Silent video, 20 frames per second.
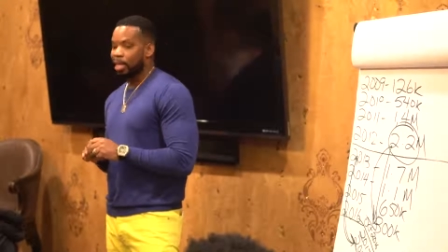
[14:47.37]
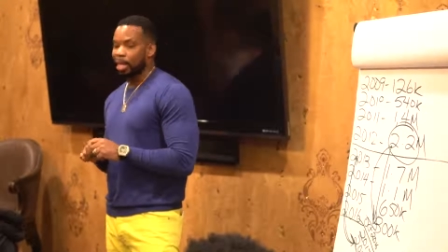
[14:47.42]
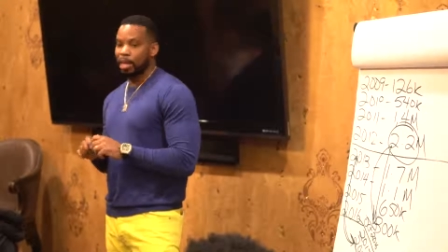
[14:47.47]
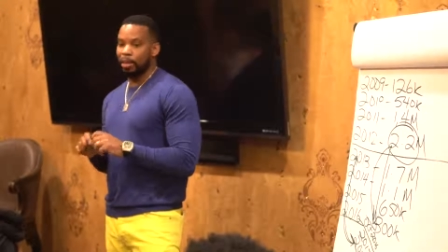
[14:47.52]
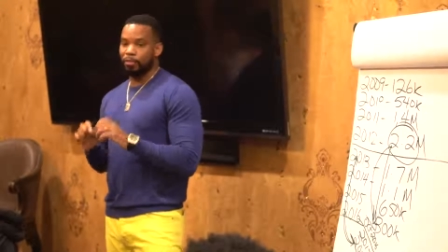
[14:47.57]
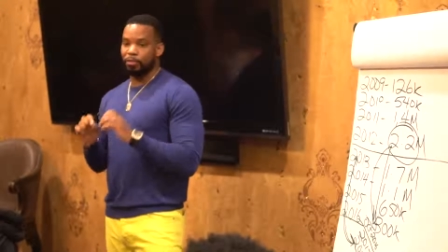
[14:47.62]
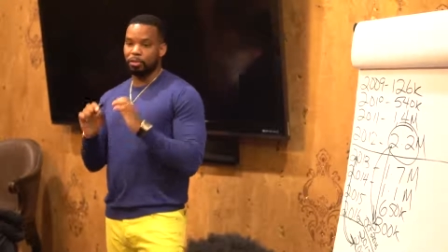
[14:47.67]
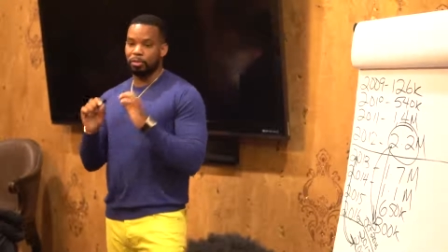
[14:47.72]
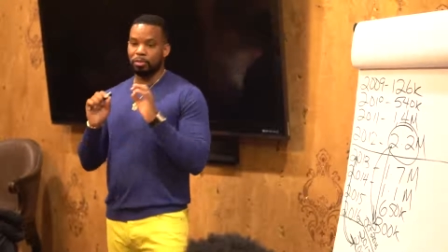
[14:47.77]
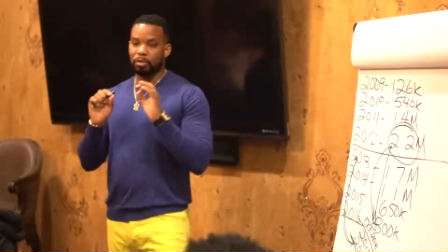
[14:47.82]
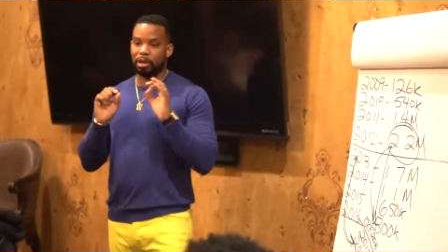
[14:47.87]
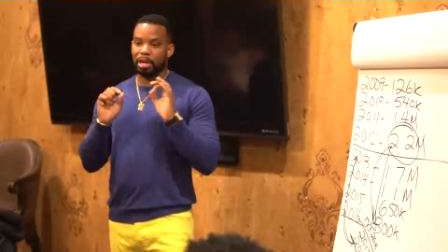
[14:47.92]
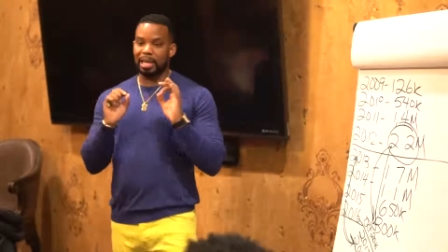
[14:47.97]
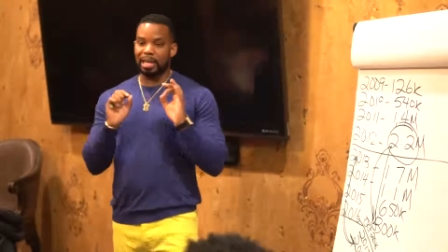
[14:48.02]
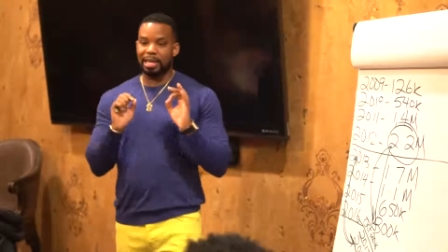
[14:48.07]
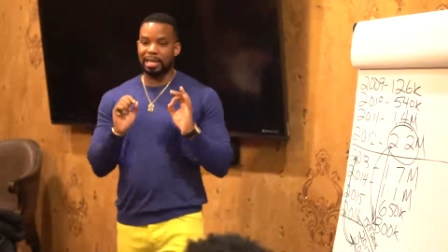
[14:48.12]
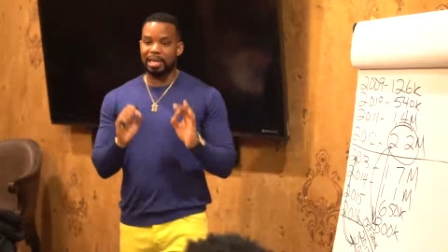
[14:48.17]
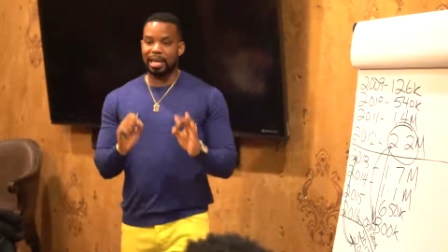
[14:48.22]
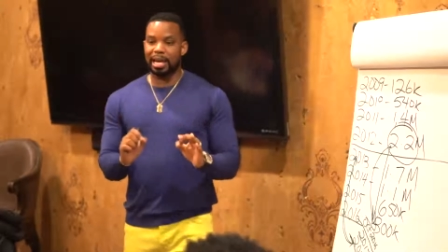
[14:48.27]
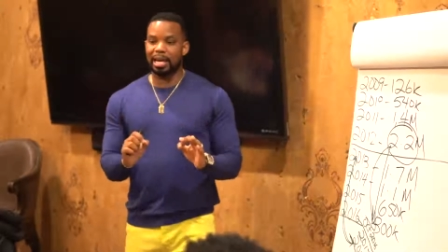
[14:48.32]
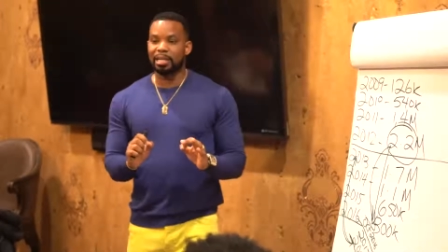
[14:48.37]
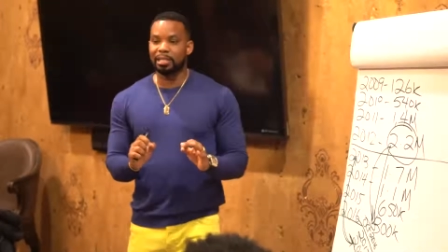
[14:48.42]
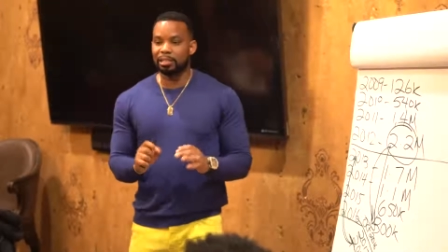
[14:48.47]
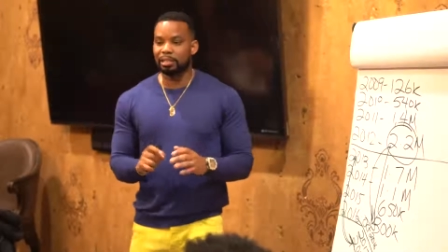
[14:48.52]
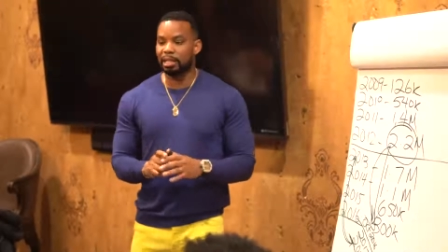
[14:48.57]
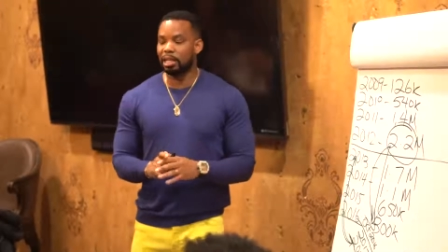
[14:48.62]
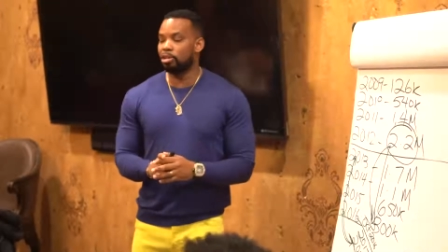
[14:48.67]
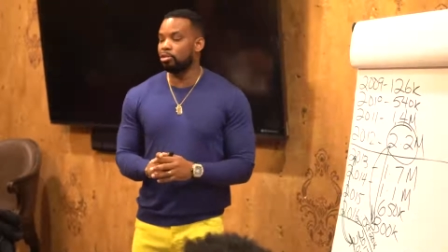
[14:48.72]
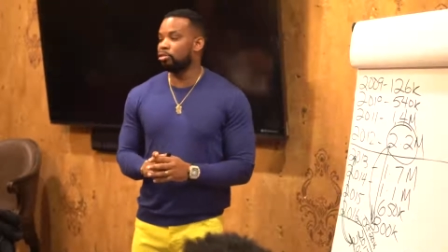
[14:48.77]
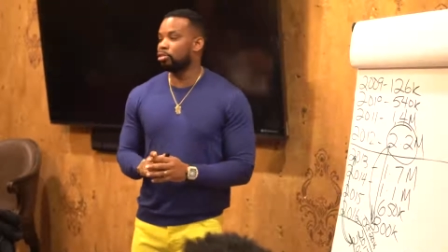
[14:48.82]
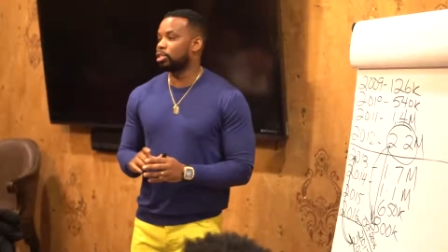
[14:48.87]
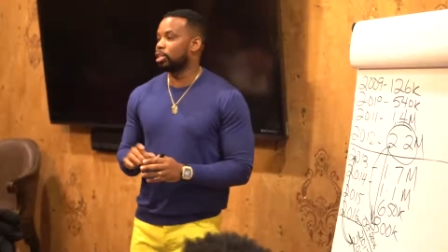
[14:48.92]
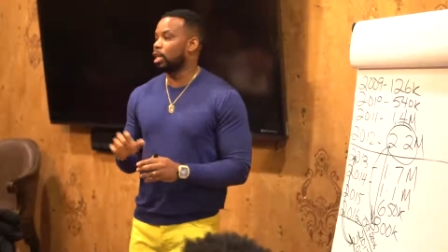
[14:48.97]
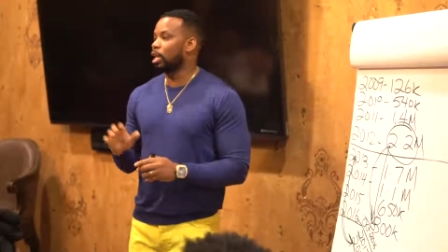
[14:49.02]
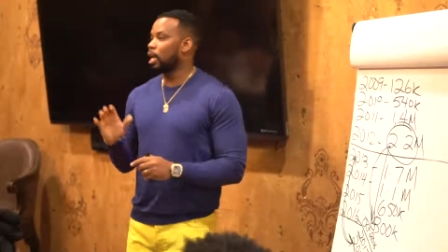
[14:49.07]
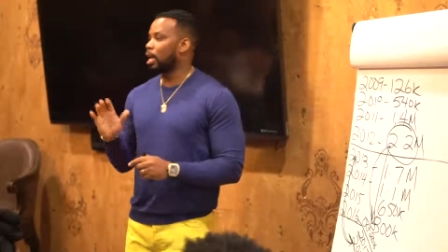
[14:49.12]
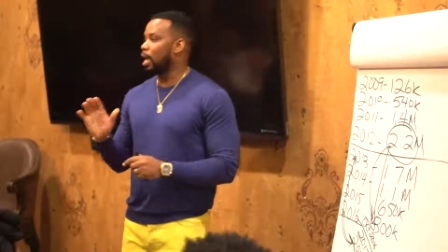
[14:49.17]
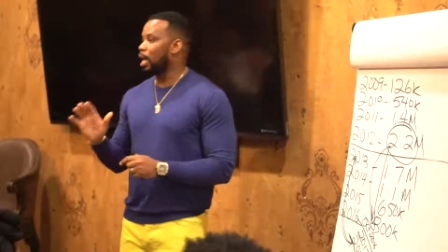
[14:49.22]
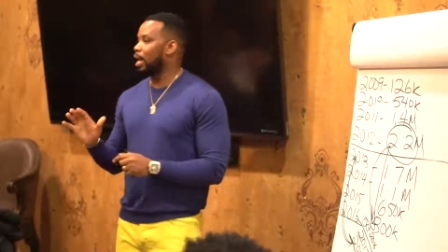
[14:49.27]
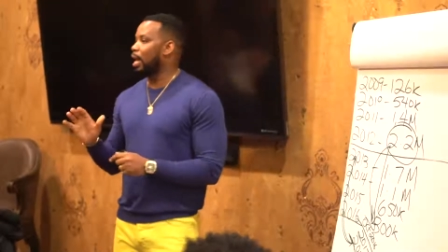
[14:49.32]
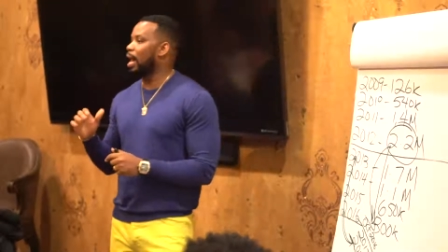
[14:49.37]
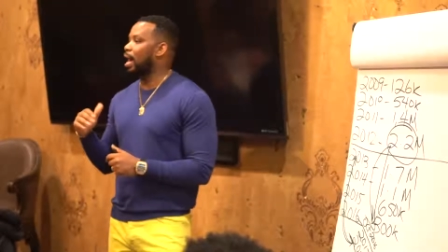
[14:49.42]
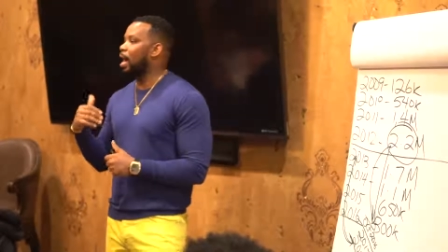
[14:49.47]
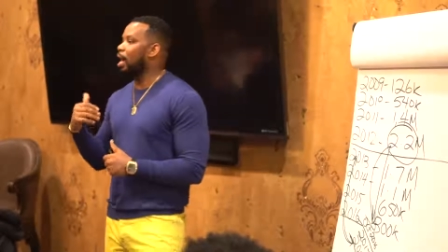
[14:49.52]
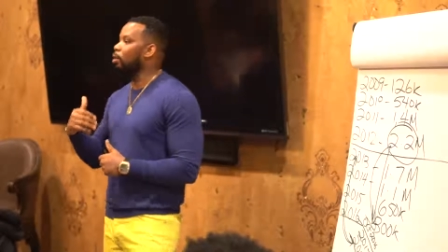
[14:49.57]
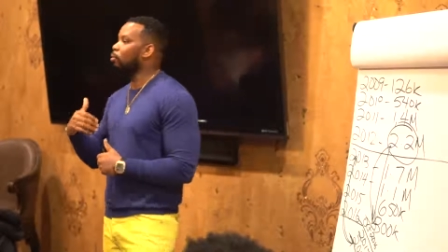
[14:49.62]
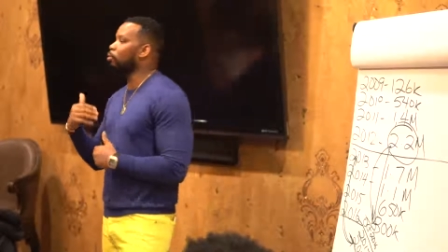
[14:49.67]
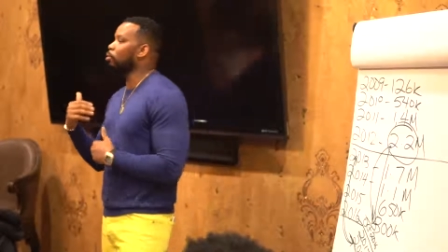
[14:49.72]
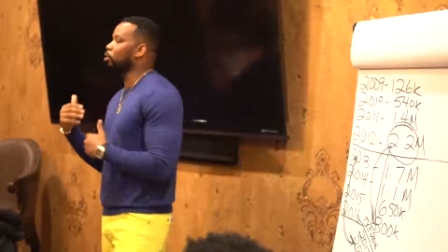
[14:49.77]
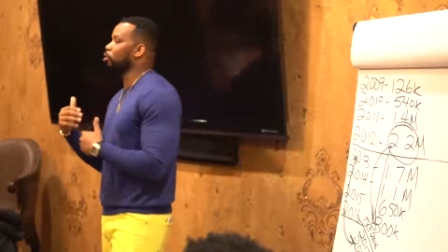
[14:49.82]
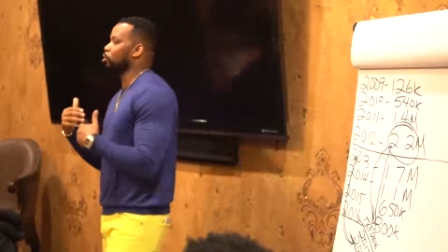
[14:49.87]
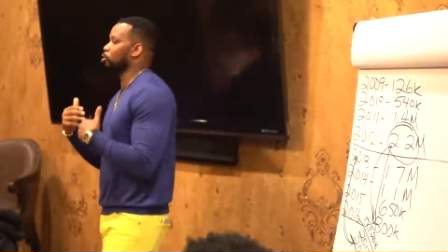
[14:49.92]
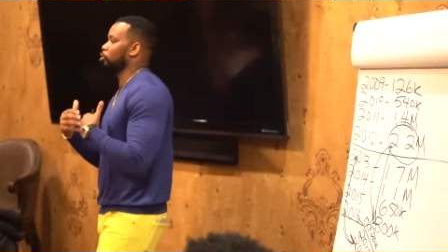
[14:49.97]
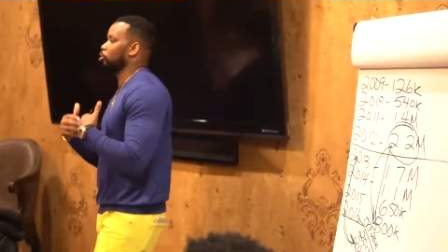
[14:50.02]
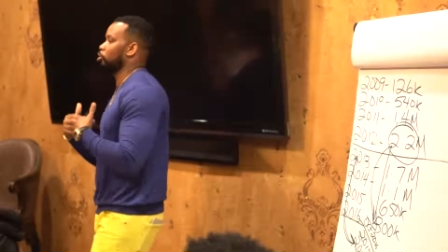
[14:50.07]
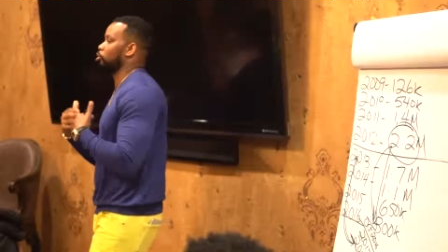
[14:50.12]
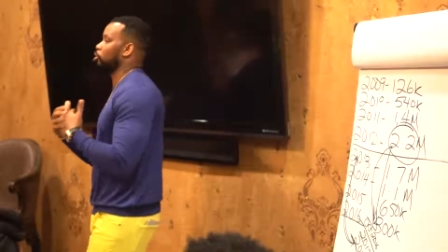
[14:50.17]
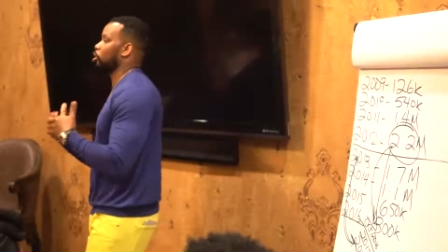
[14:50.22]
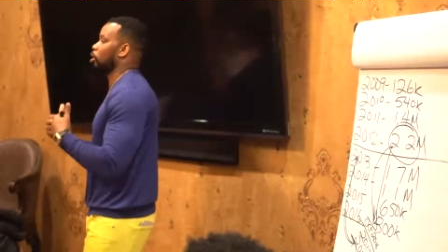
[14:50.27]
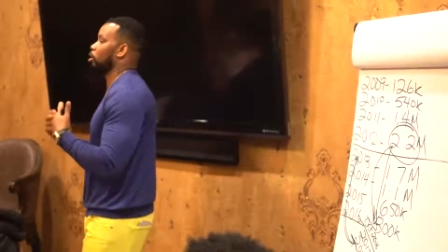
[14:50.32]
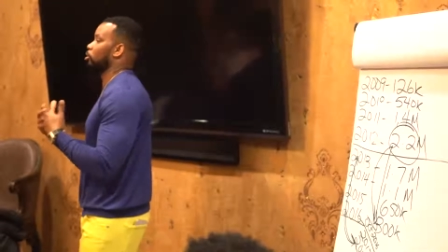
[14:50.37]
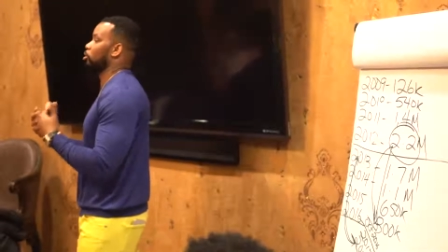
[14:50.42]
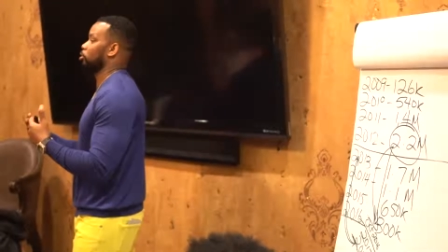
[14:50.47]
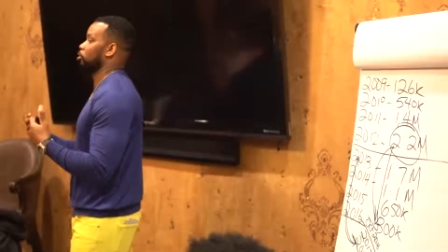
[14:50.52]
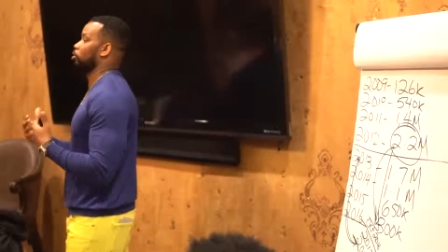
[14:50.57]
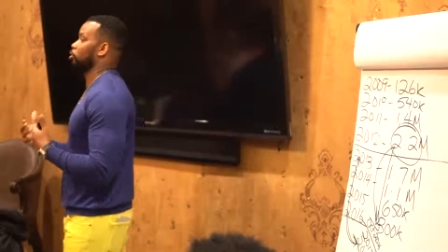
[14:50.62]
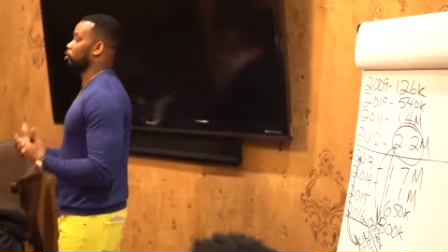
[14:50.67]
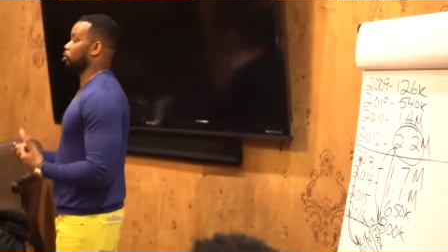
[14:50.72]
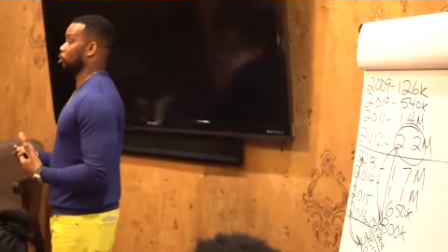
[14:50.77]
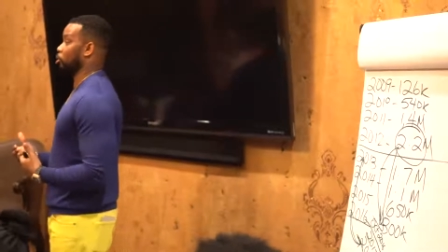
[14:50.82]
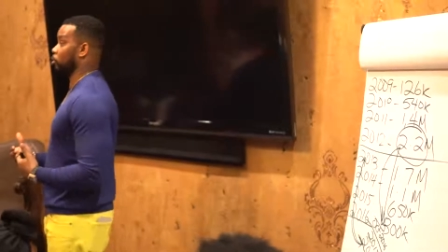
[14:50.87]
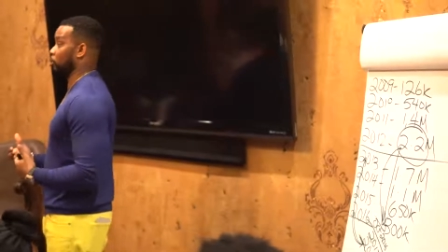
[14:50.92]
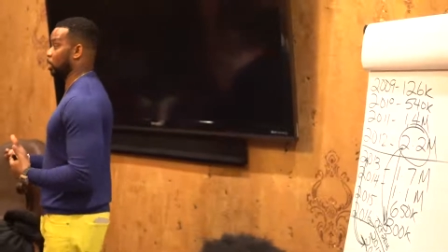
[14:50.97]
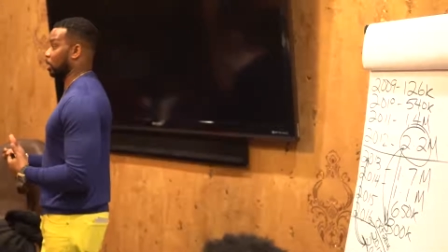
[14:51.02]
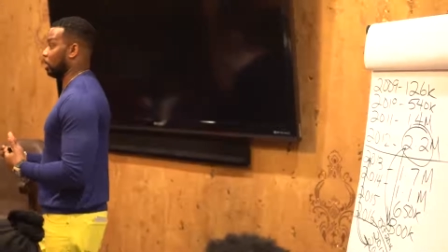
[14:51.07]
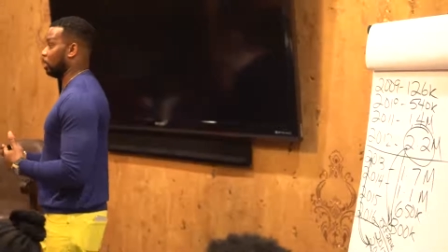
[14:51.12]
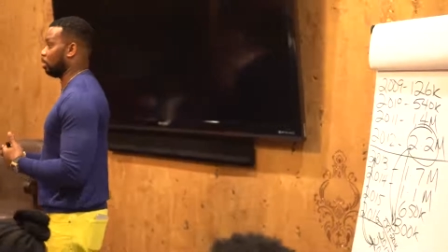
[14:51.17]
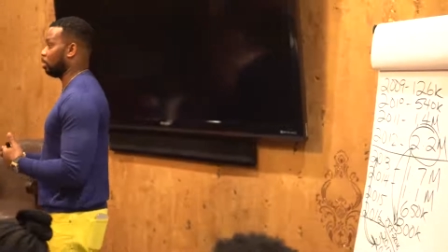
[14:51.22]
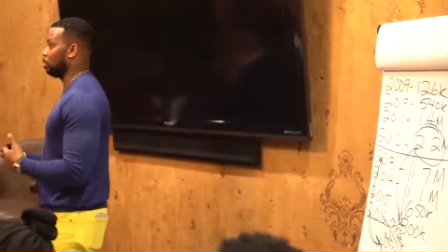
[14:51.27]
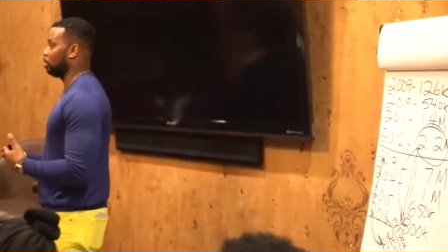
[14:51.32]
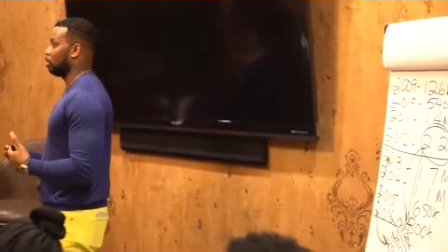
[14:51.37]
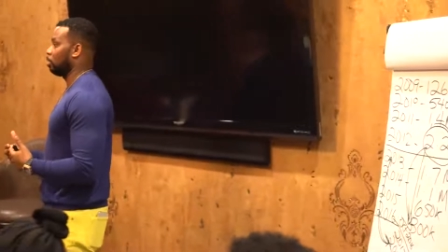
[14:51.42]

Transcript: If you are a guest and you say, hey, I want to start this journey